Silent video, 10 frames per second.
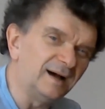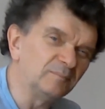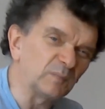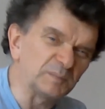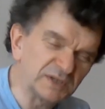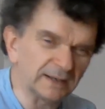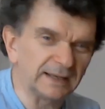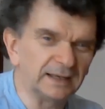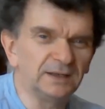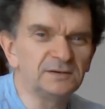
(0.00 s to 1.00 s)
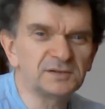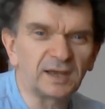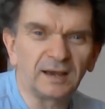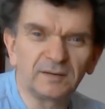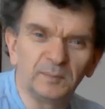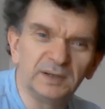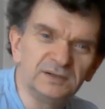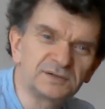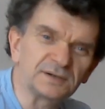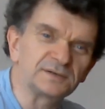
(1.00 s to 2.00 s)
I'm still getting used to how the
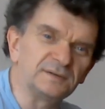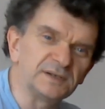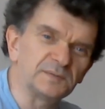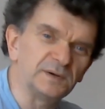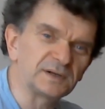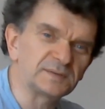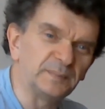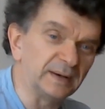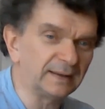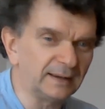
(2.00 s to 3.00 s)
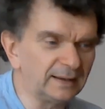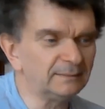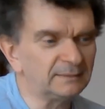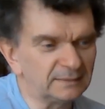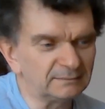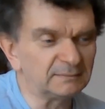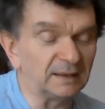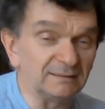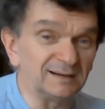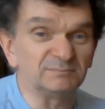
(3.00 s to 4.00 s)
menu structure on this works, but again,
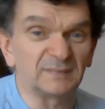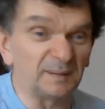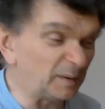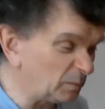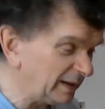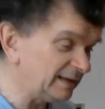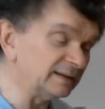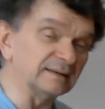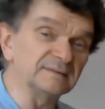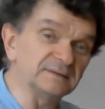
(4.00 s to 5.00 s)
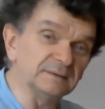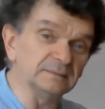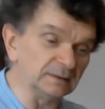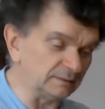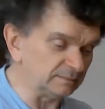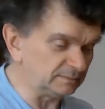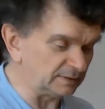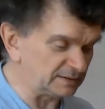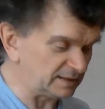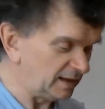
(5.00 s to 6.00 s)
I'm a week in, so
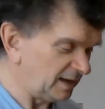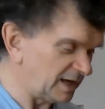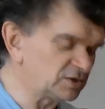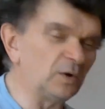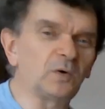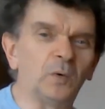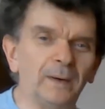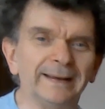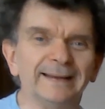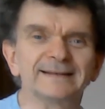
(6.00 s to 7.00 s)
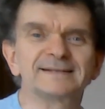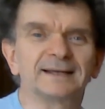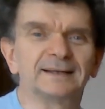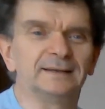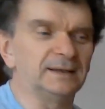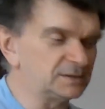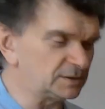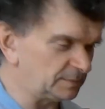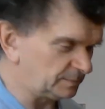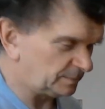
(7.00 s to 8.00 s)
it's not quite yet second nature.